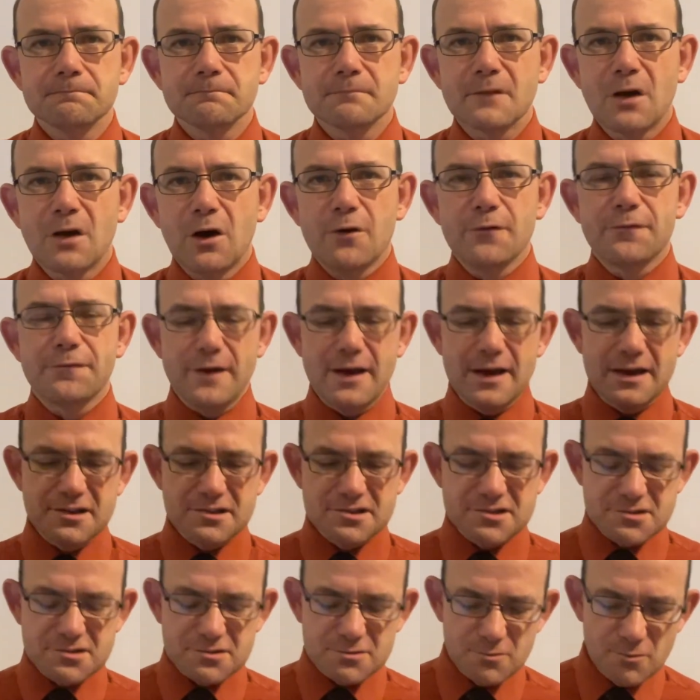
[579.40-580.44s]
Oh,
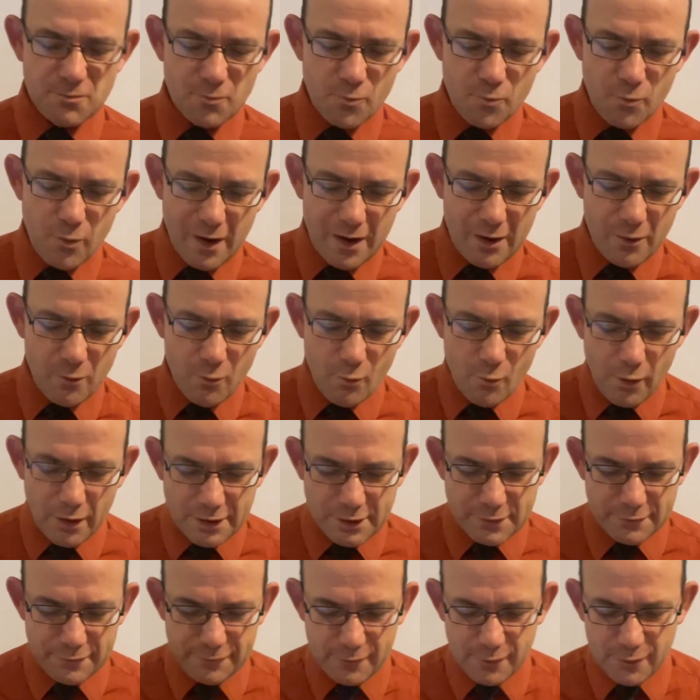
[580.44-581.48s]
friends, what
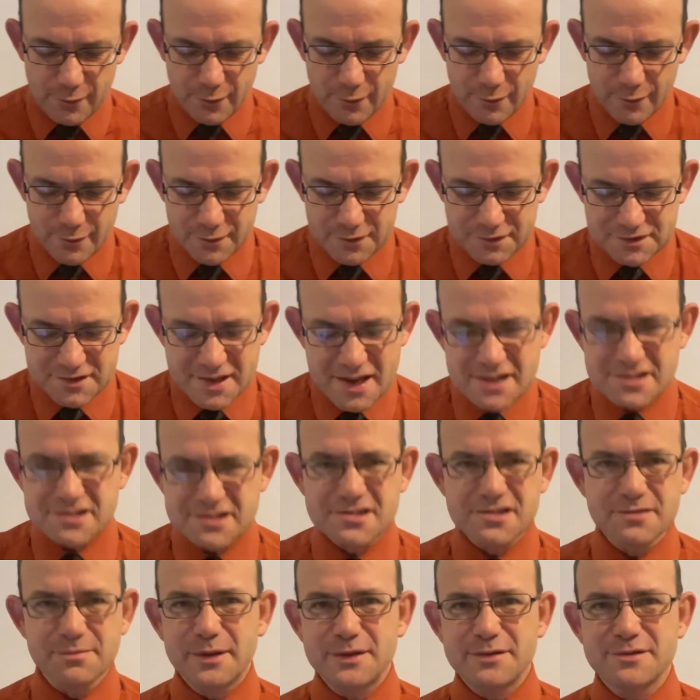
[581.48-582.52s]
wonderful
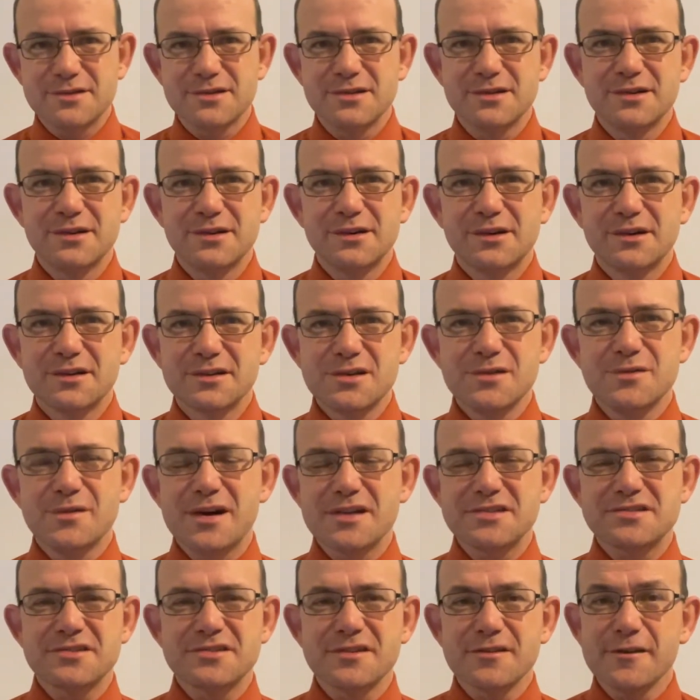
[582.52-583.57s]
testament to
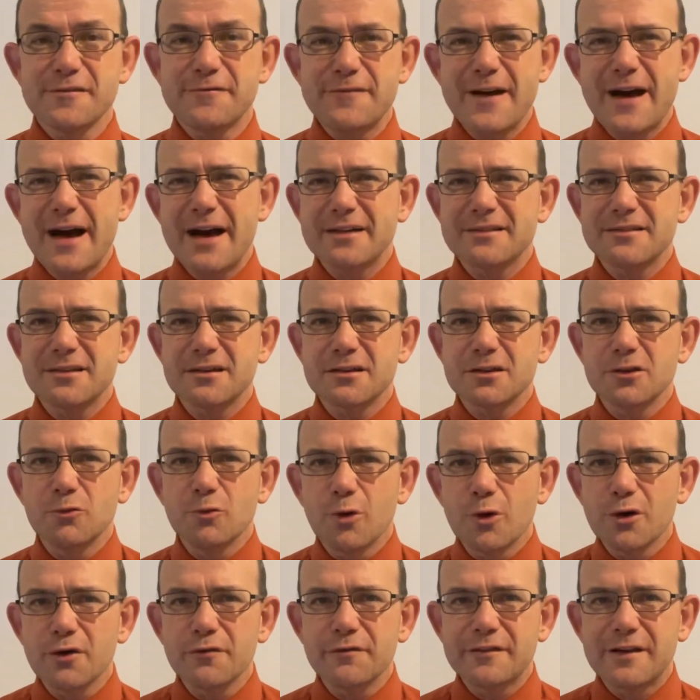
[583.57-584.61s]
us of the fact that the
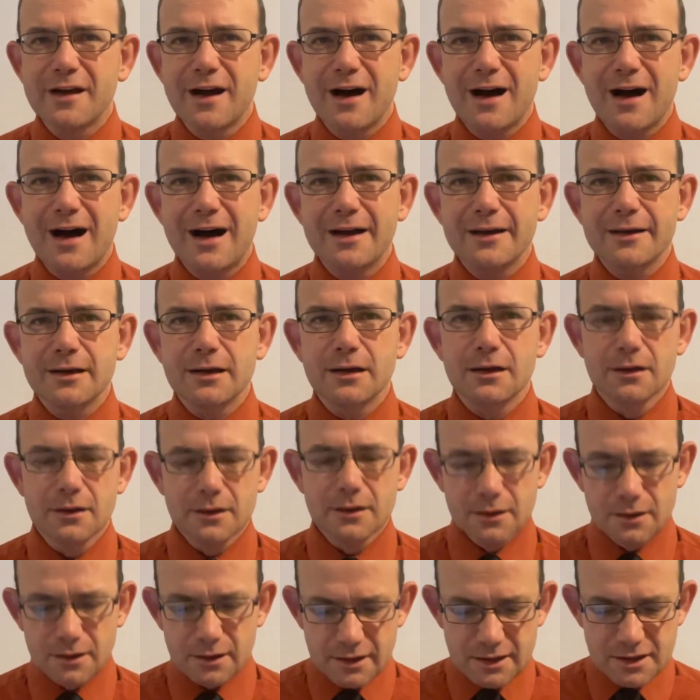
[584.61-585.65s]
Word of God
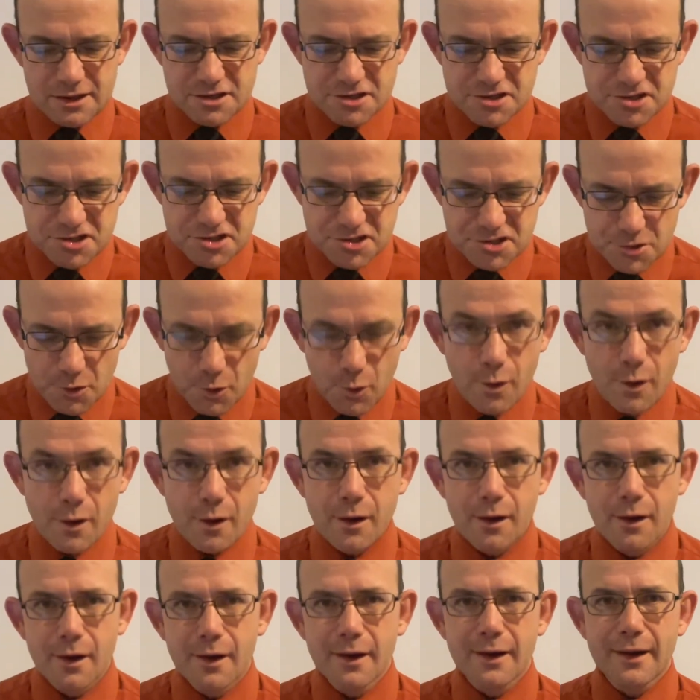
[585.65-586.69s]
is
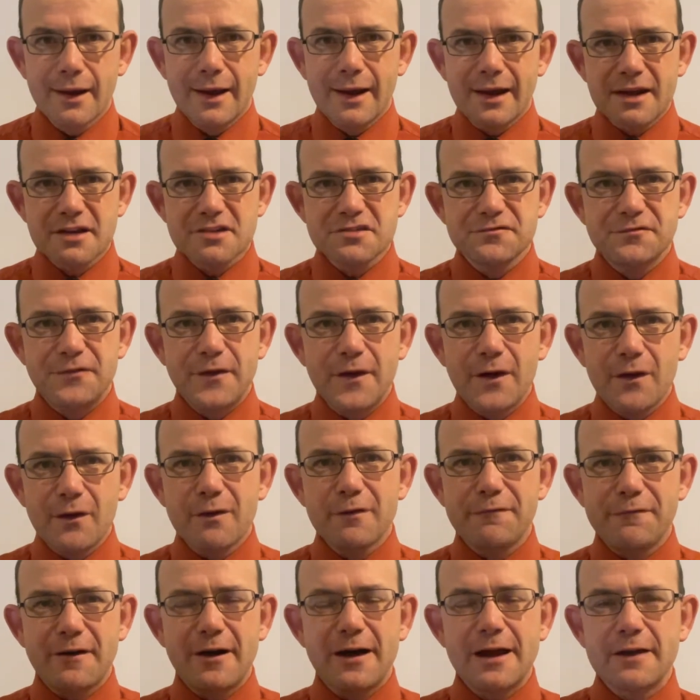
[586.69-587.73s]
sure and it's
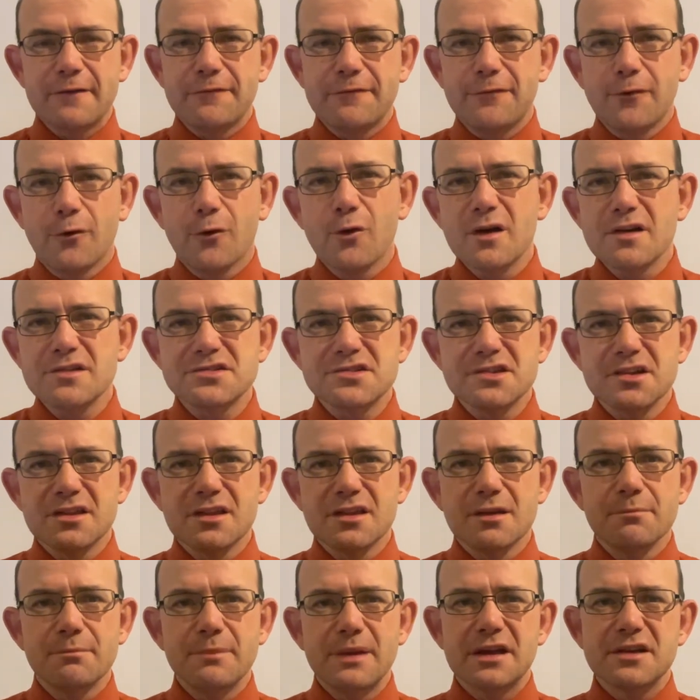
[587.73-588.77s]
verified for us in
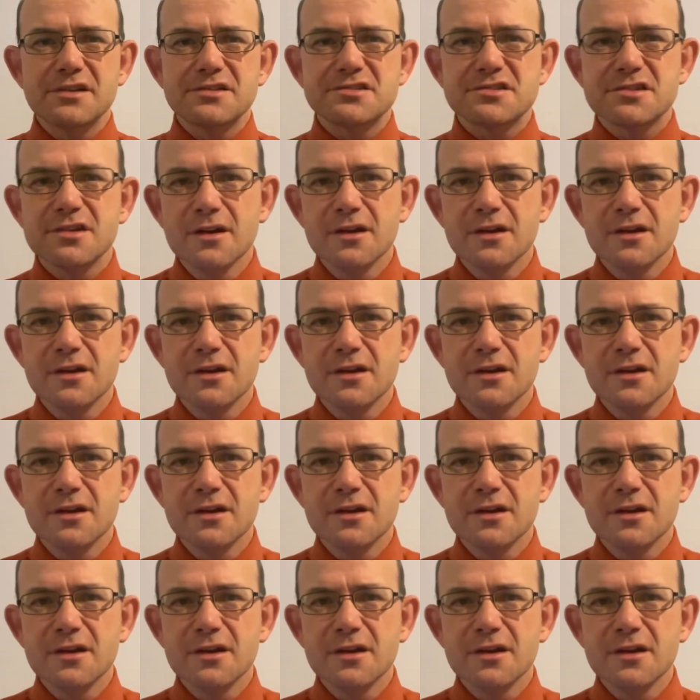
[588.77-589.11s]
the midst